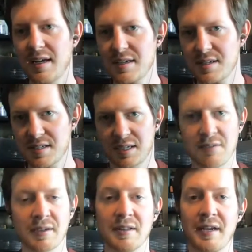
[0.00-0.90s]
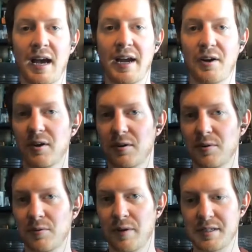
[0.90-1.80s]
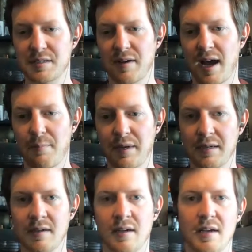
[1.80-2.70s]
significantly higher rates of hopping.